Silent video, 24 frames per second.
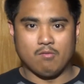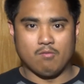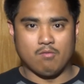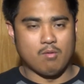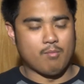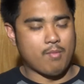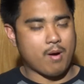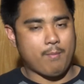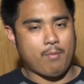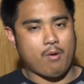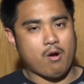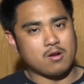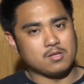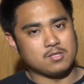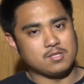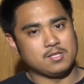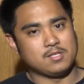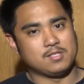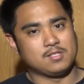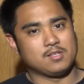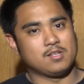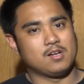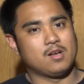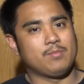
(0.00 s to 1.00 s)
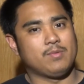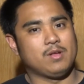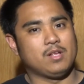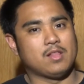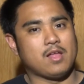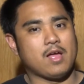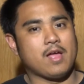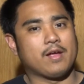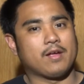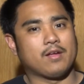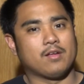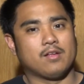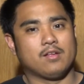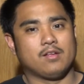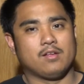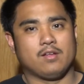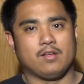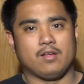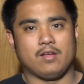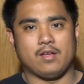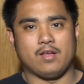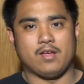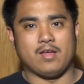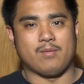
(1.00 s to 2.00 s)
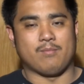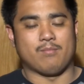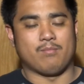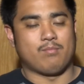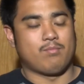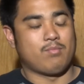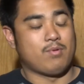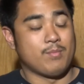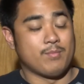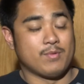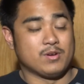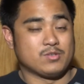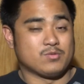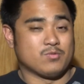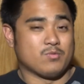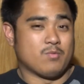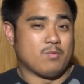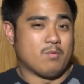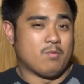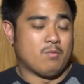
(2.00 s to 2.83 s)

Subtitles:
what my parts list is going to be like and pretty much